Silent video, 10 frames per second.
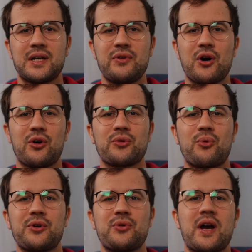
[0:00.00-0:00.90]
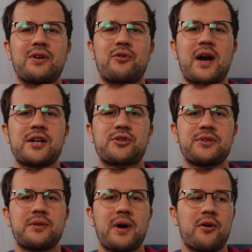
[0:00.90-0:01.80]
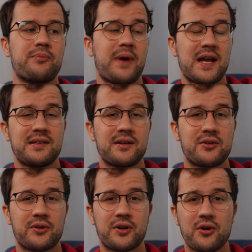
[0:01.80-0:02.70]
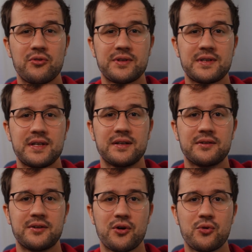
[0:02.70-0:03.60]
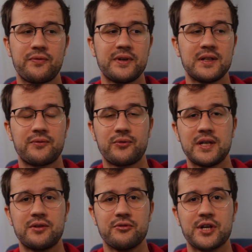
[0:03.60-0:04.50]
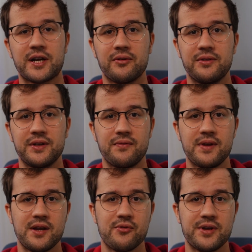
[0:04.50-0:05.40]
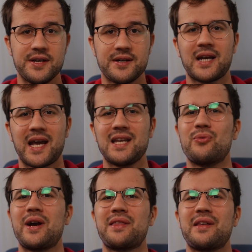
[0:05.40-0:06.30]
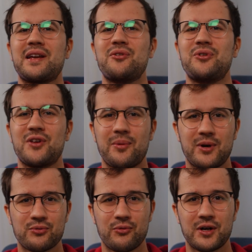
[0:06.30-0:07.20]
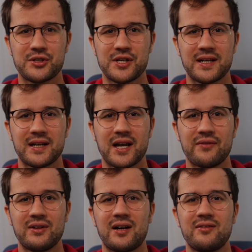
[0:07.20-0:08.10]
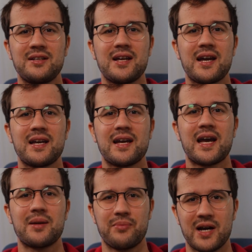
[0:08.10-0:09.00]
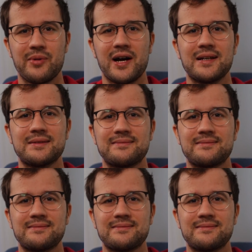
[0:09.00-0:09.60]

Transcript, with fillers: If you also want to have a crash course about basic concurrency in Go, feel free to check out this video here. Anyway, thank you so much for watching. Have a lovely day and bye bye.